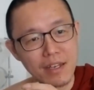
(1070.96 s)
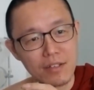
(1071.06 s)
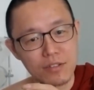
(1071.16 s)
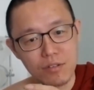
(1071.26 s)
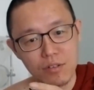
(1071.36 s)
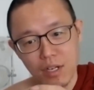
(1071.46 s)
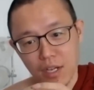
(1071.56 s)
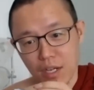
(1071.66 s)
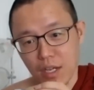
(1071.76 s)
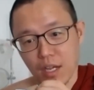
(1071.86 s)
So,
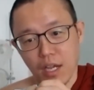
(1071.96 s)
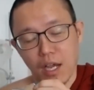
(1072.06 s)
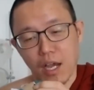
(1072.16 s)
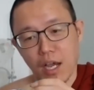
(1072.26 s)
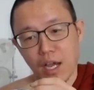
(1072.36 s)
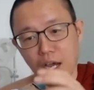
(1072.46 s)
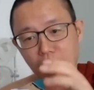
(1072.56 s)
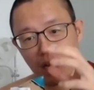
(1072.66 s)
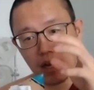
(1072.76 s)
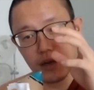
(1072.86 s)

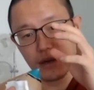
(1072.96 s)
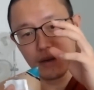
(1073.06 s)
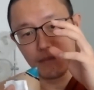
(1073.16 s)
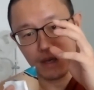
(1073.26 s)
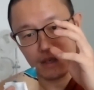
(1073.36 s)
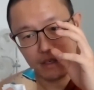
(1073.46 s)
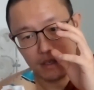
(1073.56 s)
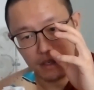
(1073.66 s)
but